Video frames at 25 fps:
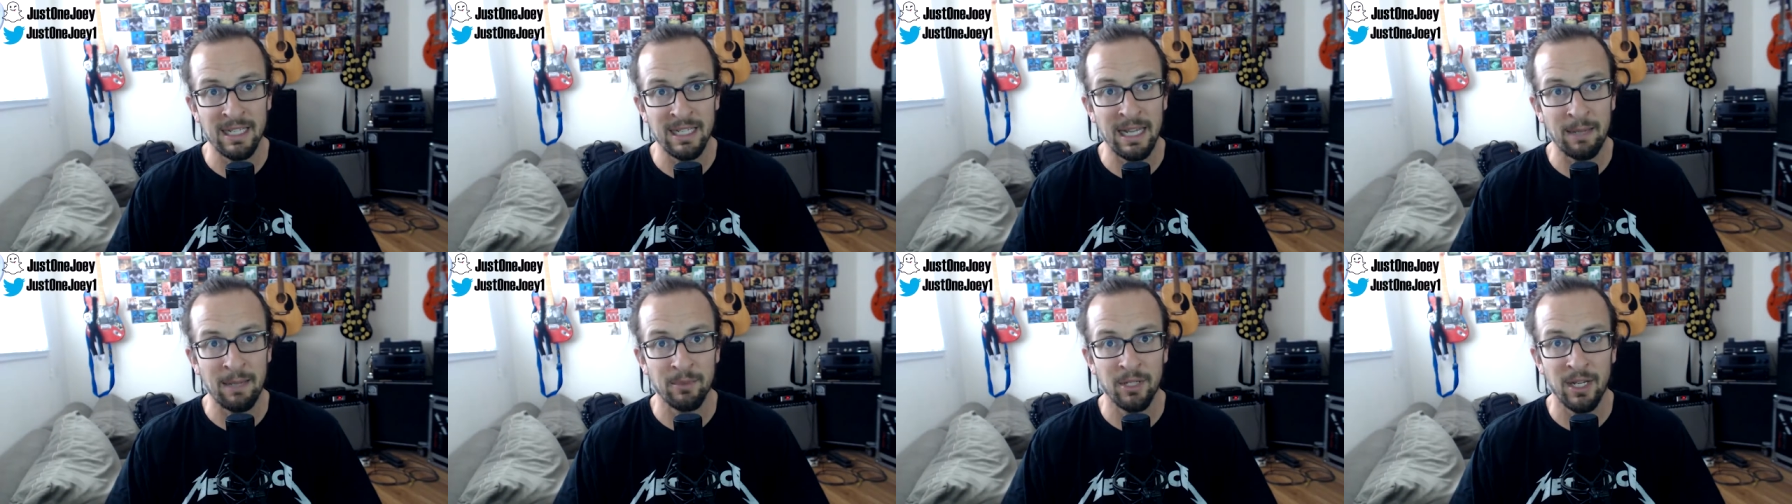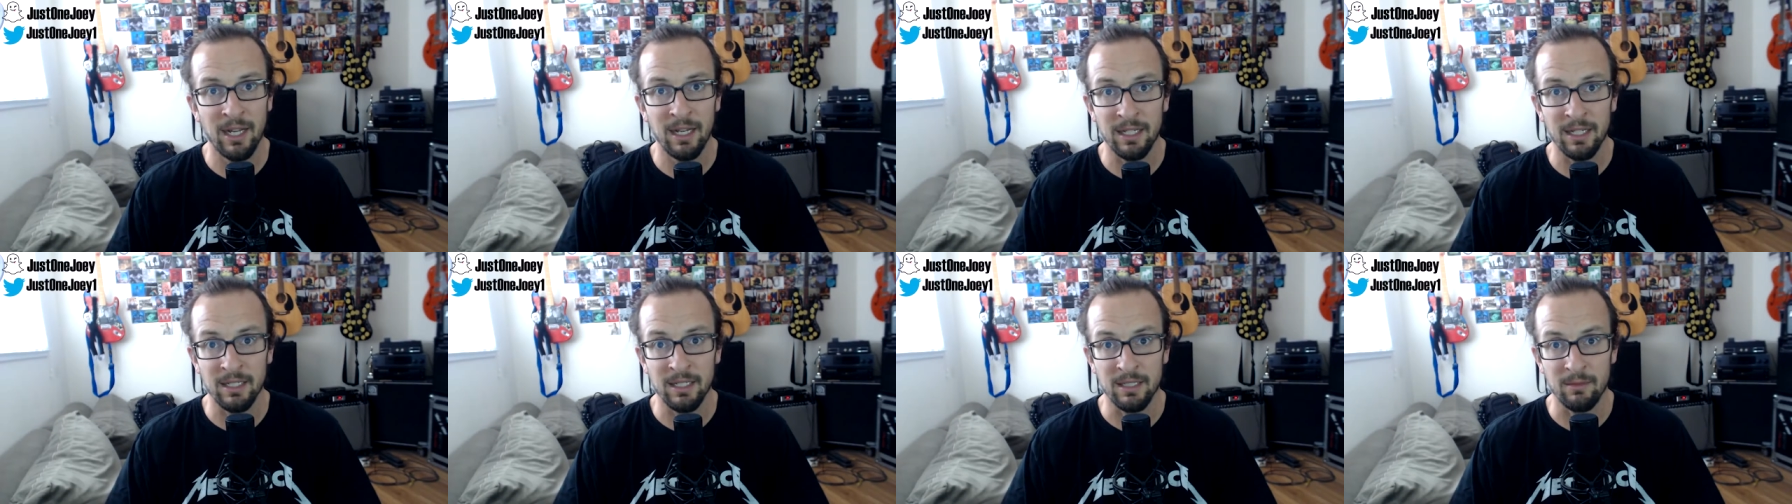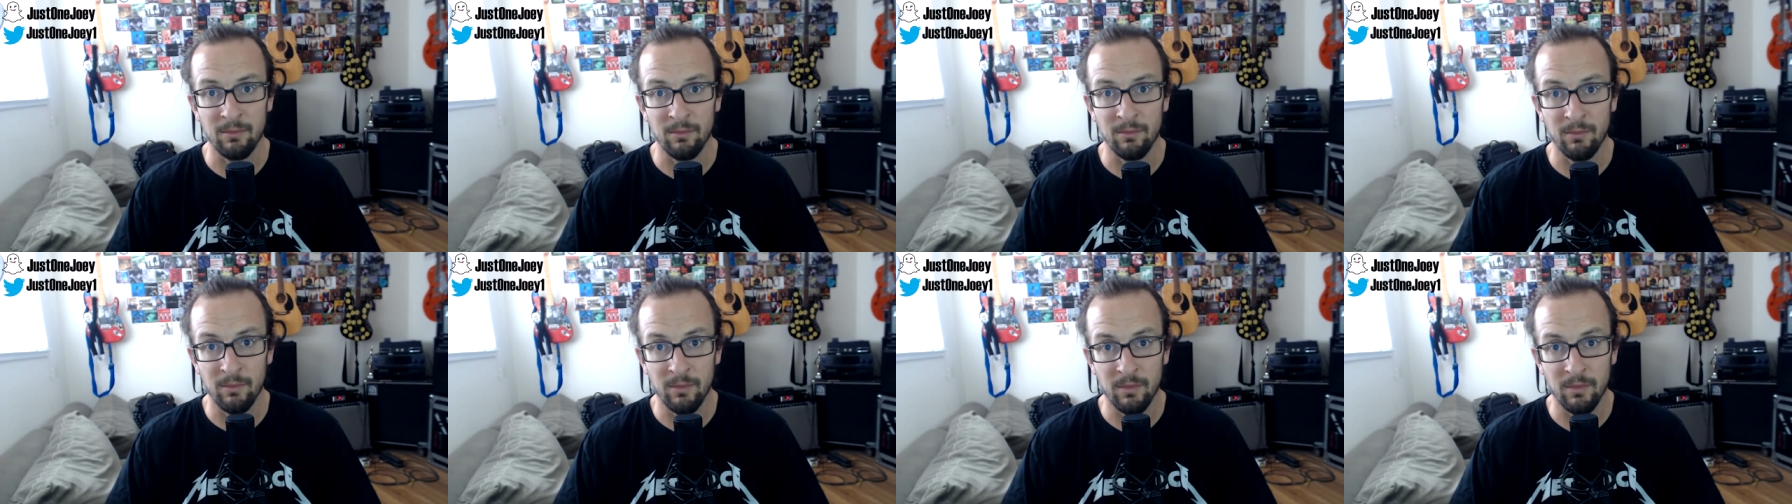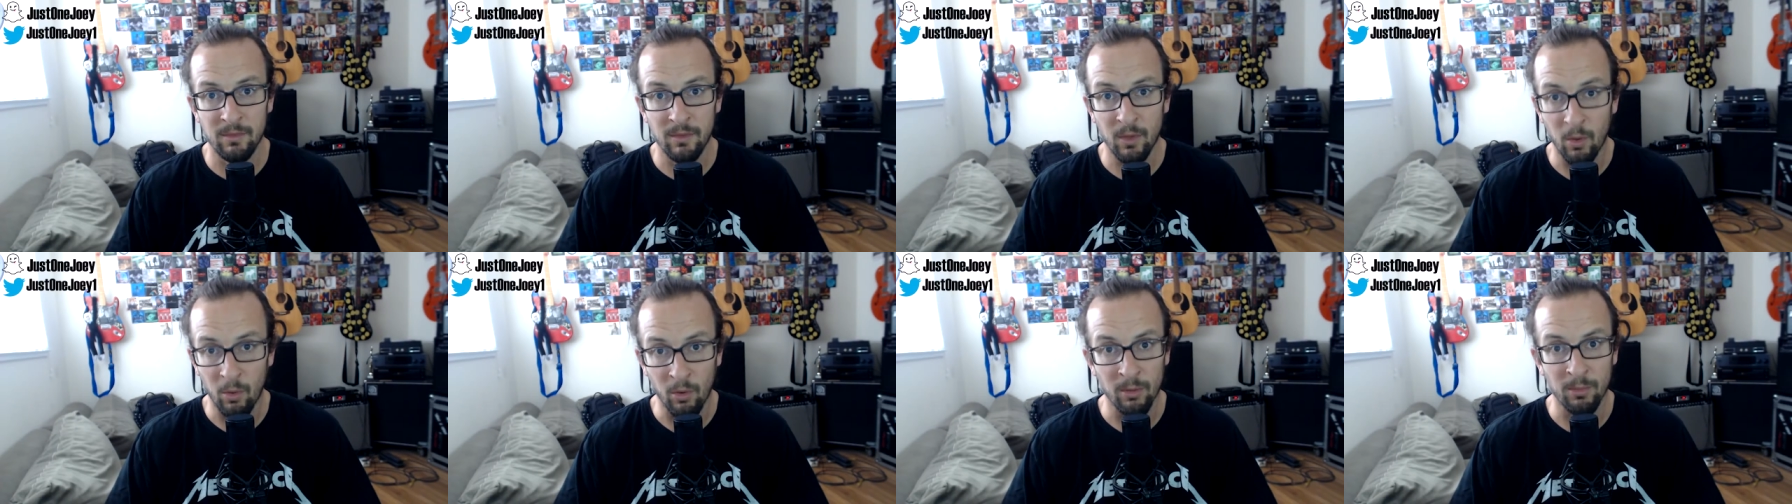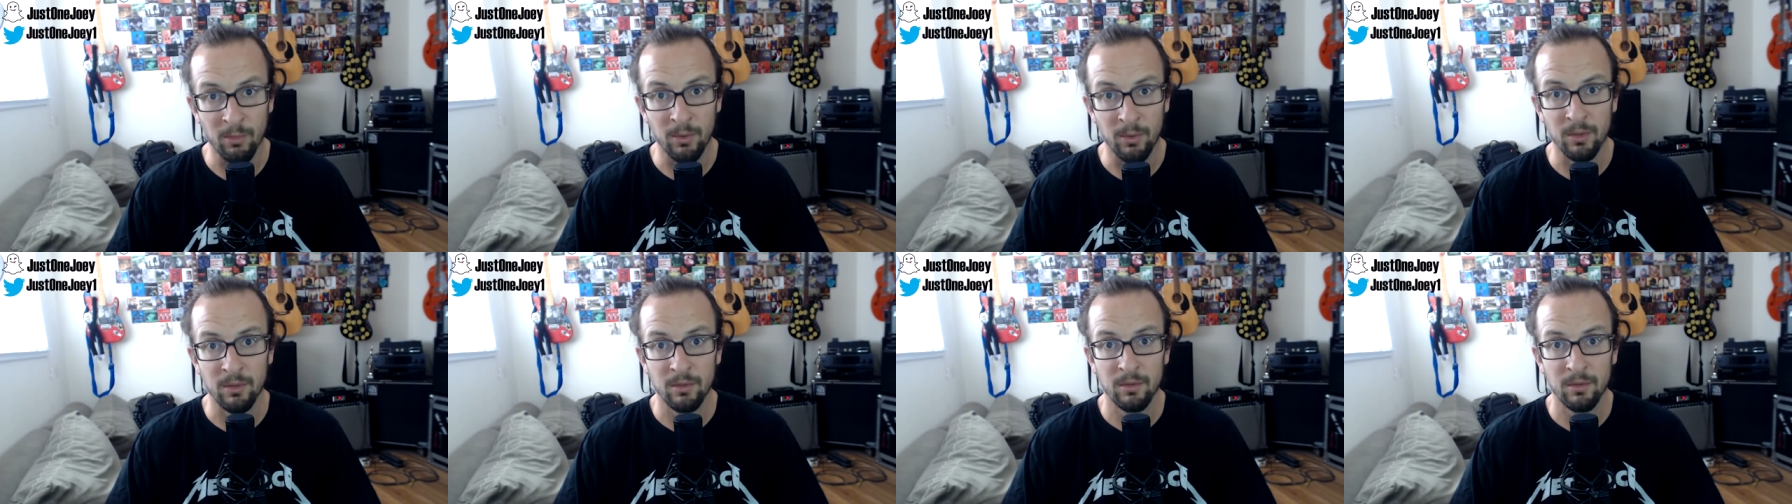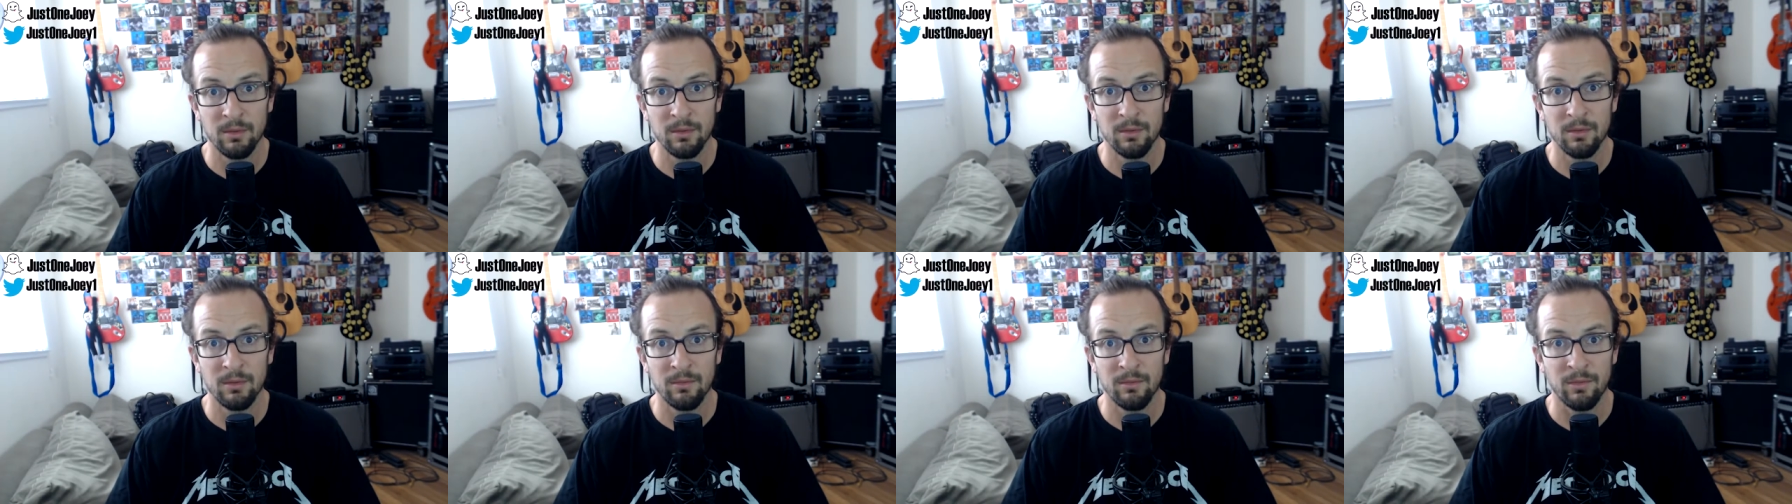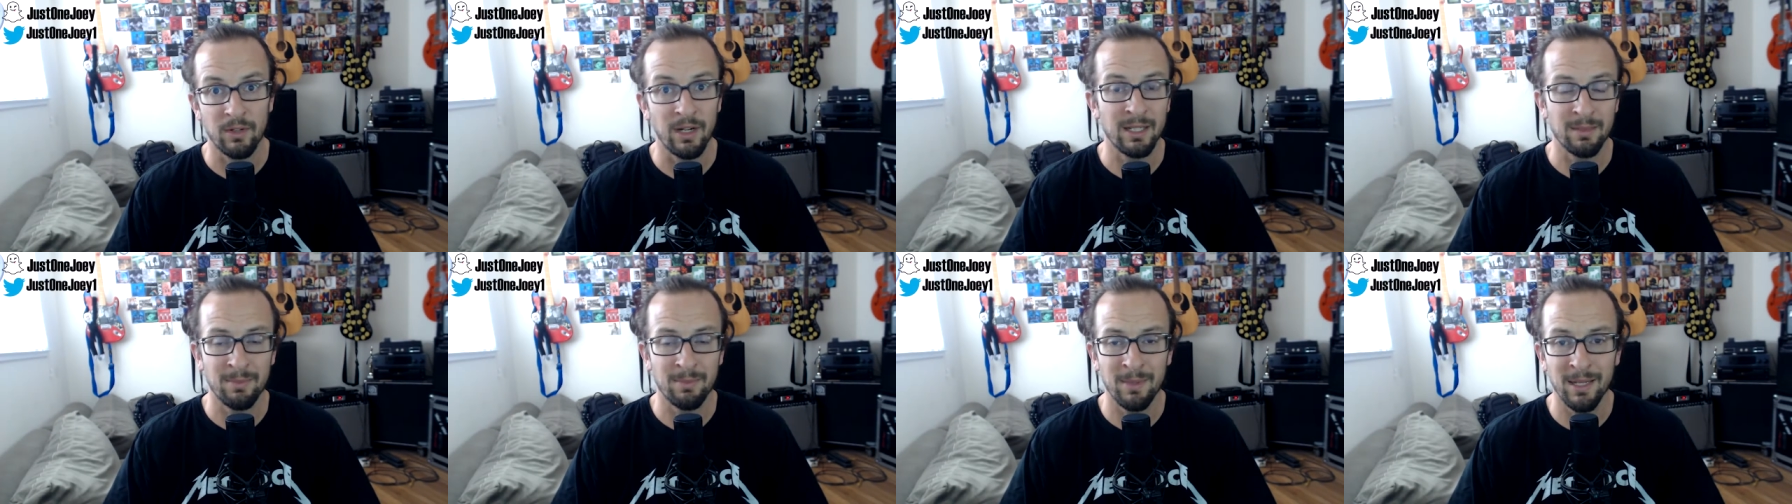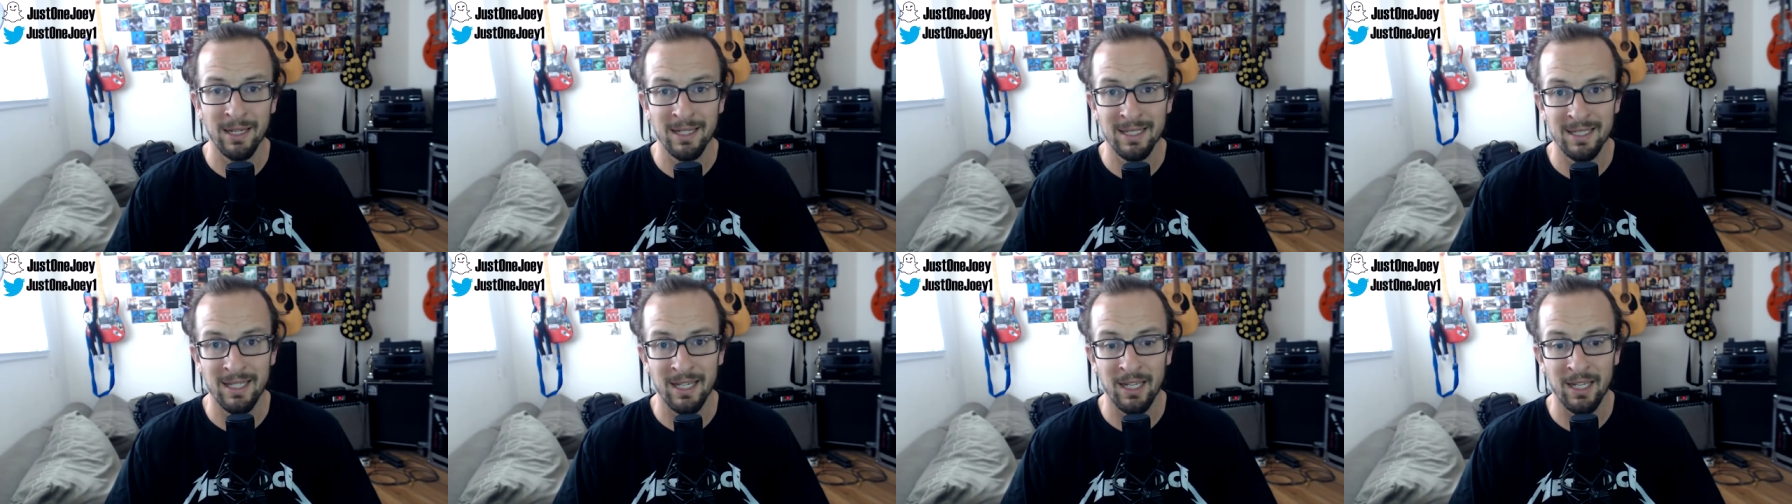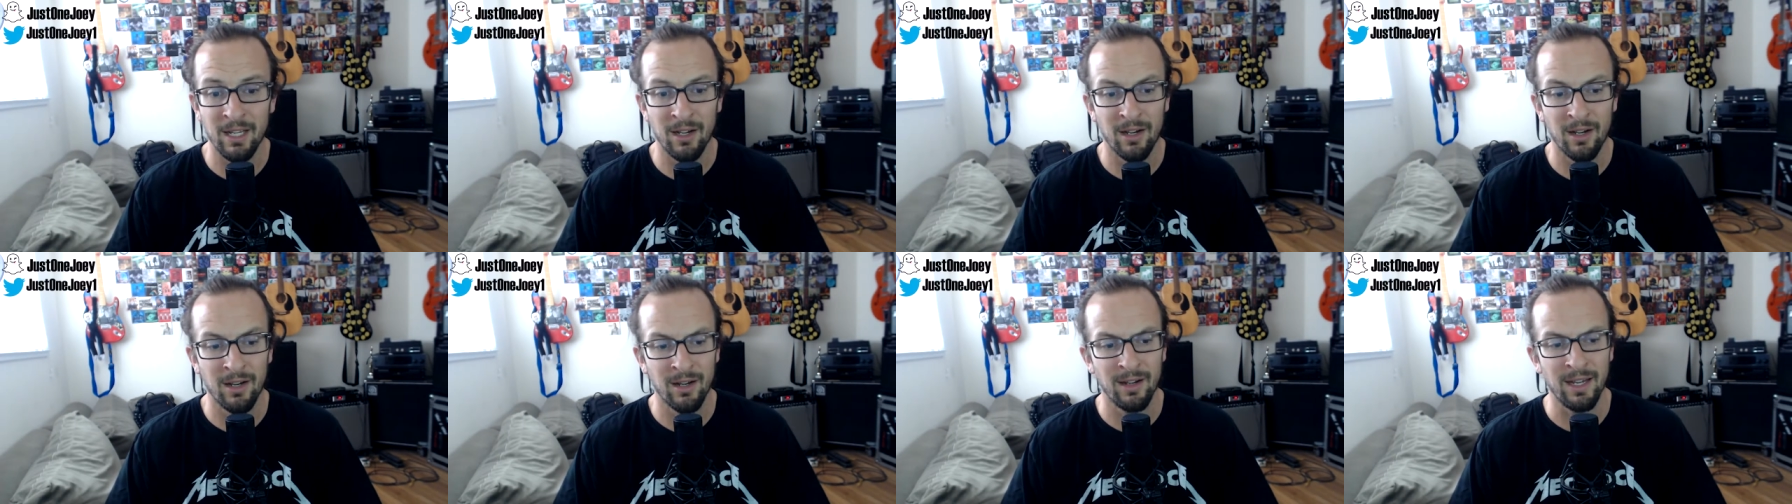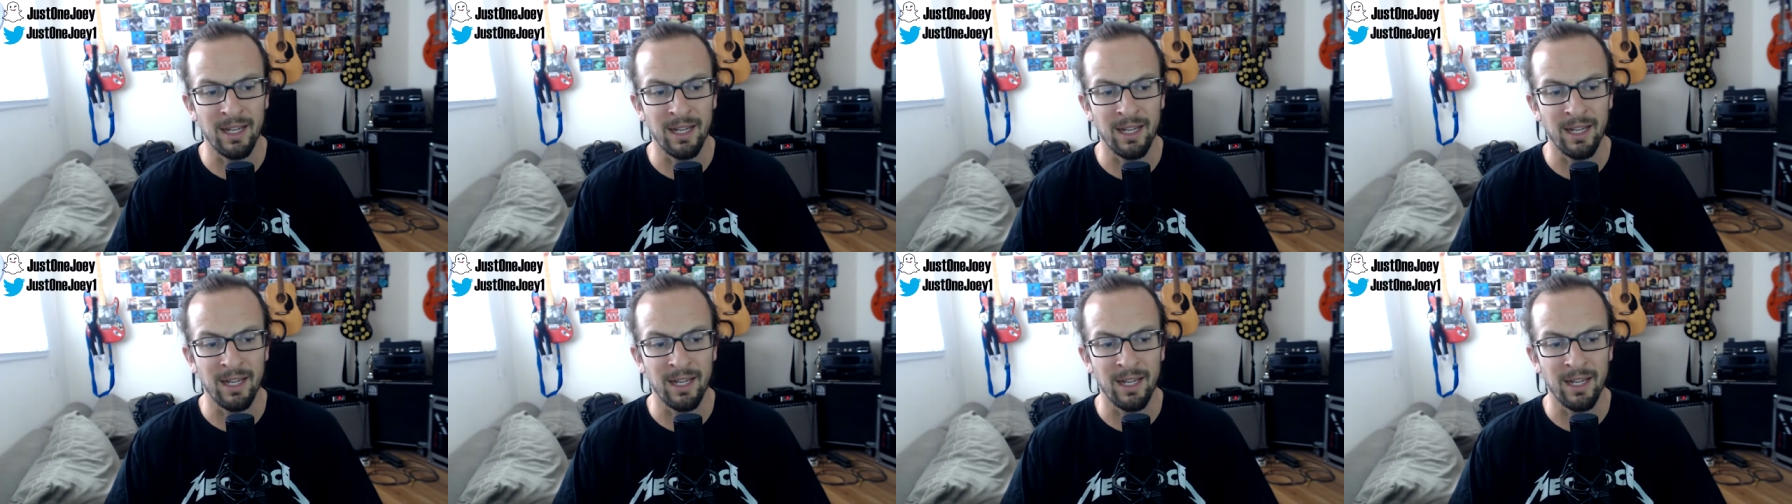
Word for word: Snapchat is horrible for as big as they are,